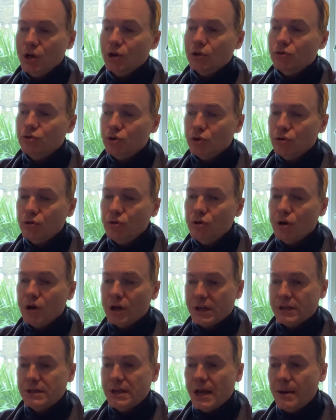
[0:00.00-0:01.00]
Do not
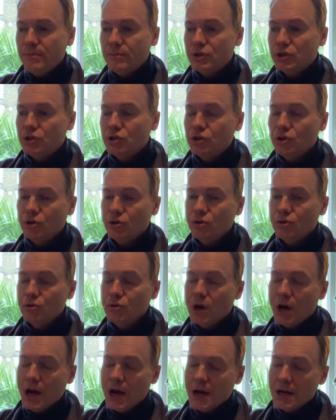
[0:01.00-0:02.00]
attempt
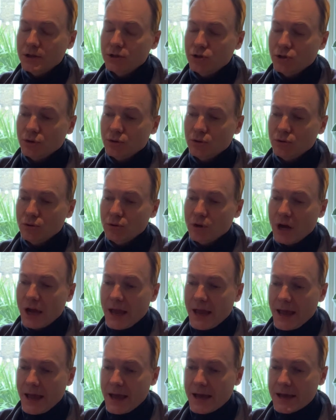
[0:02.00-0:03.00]
to do
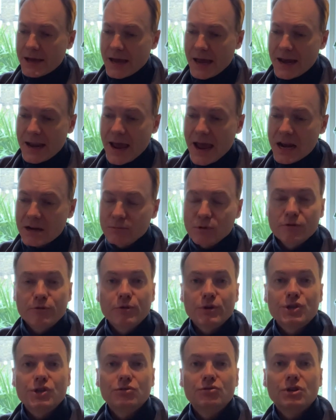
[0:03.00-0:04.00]
an animal for
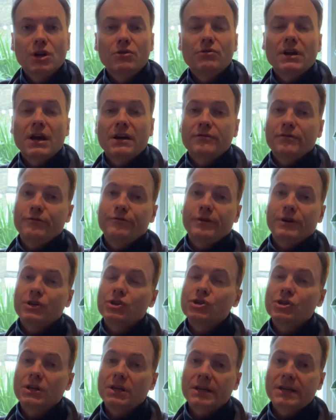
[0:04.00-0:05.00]
which you don't have a
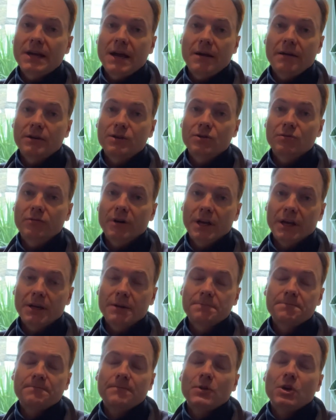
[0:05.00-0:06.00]
functioning character rig.
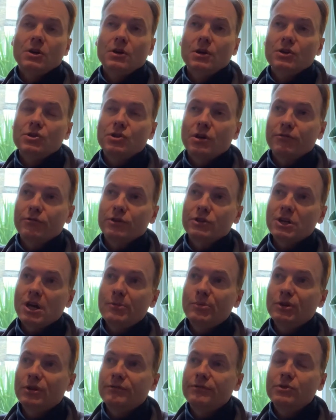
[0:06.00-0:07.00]
So for
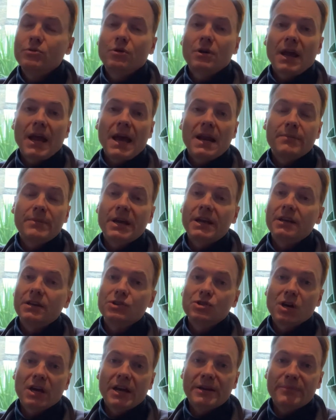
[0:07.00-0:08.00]
example, if you want to animate a
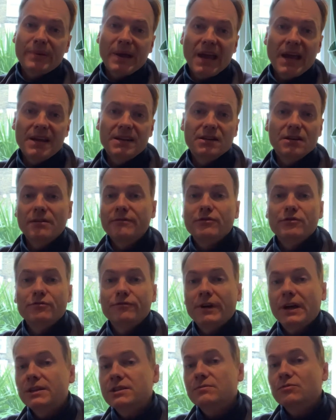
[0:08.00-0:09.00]
giant panda, if you
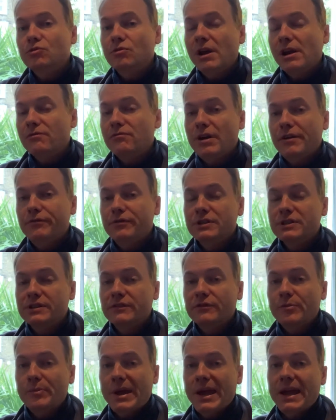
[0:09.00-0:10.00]
found some great reference
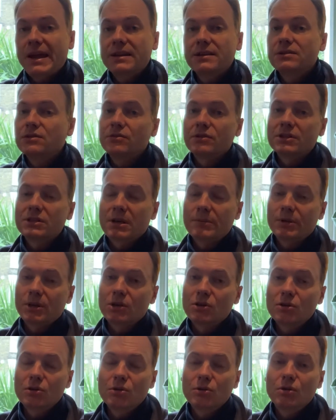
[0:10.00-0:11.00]
of a panda doing something
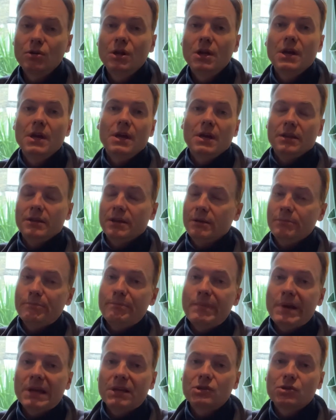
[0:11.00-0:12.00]
cool, then
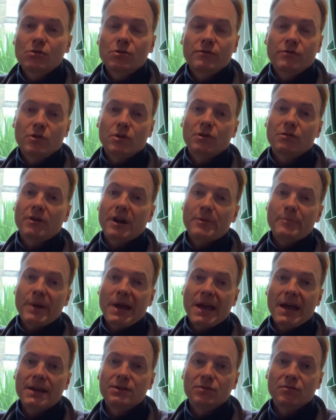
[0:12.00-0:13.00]
make sure you've got a great
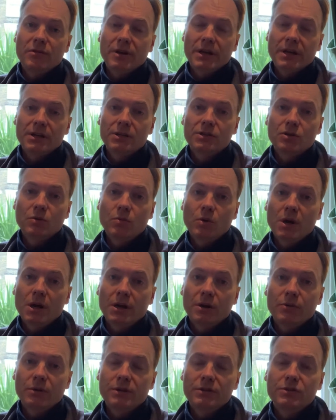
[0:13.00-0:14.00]
panda rig to
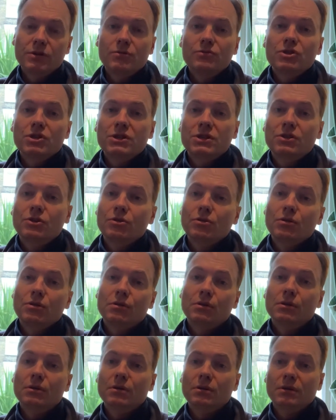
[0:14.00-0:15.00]
work with. Don't just
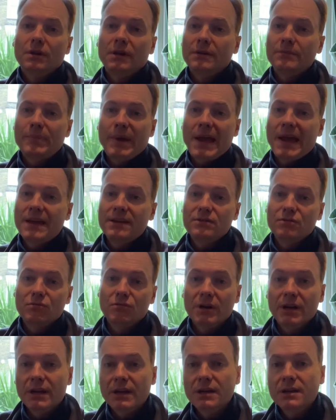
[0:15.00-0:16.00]
Google panda
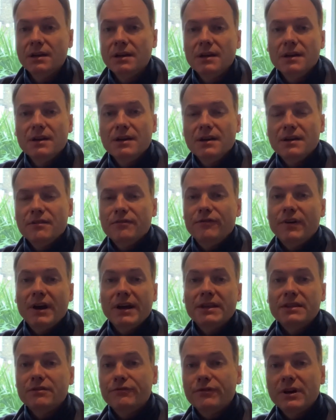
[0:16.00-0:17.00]
rig.
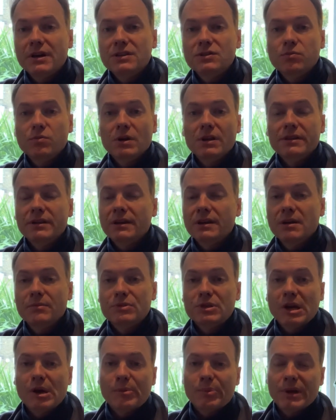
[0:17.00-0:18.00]
Find the first one that
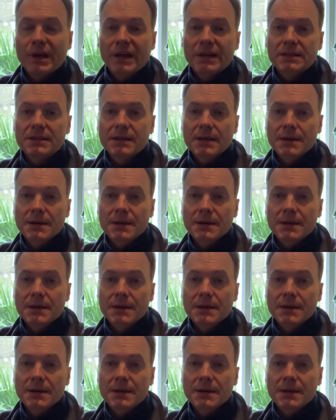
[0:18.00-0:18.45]
comes up at